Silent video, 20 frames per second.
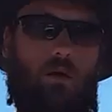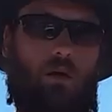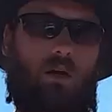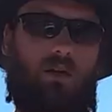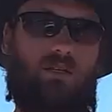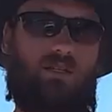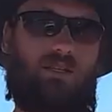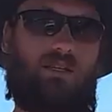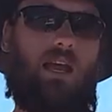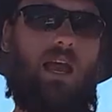a
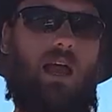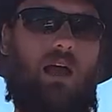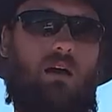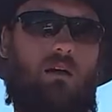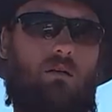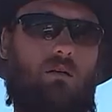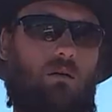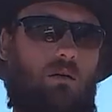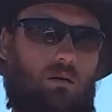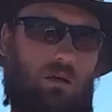
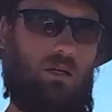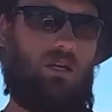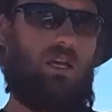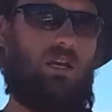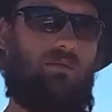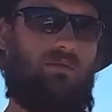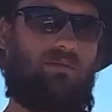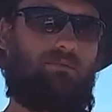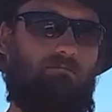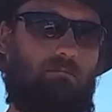sow
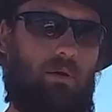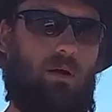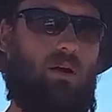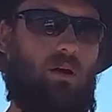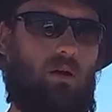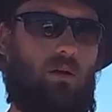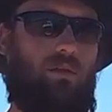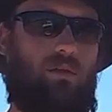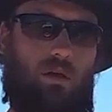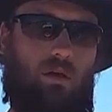gives
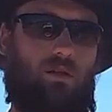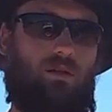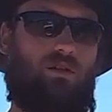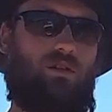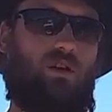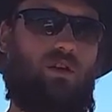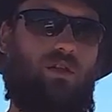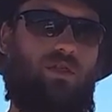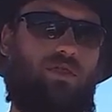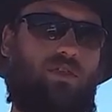birth
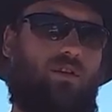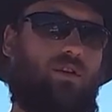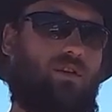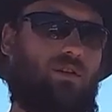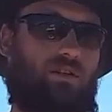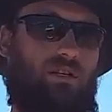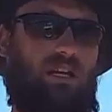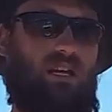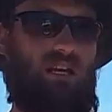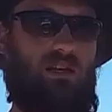to
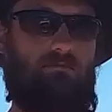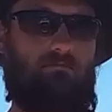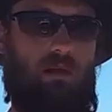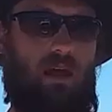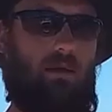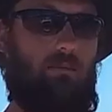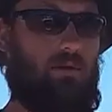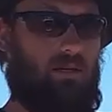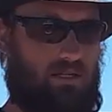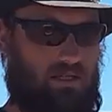13
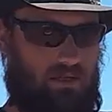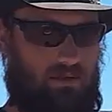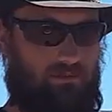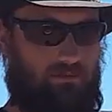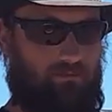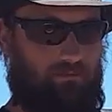babies,